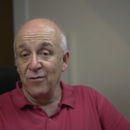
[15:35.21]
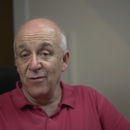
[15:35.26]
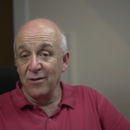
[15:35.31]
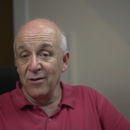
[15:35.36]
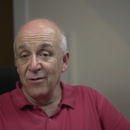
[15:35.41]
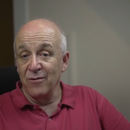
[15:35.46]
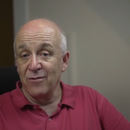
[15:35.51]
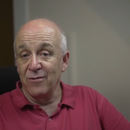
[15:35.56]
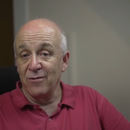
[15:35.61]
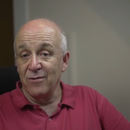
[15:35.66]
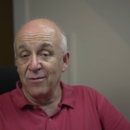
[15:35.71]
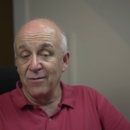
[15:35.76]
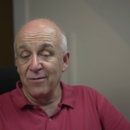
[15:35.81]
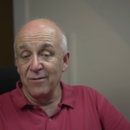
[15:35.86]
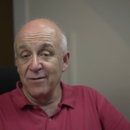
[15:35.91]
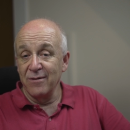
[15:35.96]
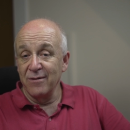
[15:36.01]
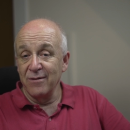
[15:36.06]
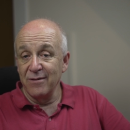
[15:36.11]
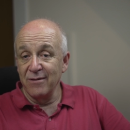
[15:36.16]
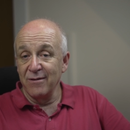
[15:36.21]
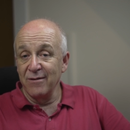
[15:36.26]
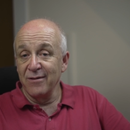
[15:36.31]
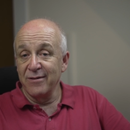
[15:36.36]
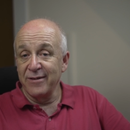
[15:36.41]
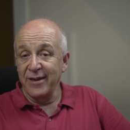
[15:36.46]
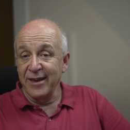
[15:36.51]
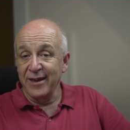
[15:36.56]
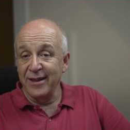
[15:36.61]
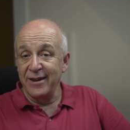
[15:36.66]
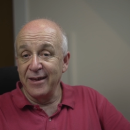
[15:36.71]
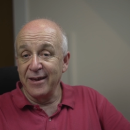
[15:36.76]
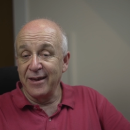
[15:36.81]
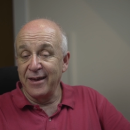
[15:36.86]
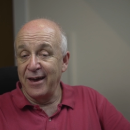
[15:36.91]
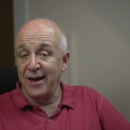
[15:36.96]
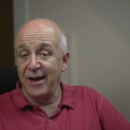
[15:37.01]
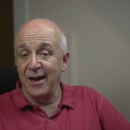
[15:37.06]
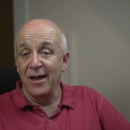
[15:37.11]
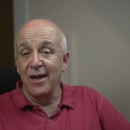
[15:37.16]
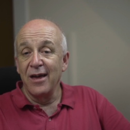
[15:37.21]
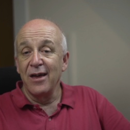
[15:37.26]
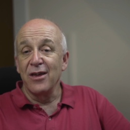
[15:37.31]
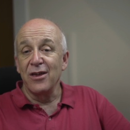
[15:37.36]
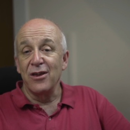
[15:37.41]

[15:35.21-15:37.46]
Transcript: you're taking it care,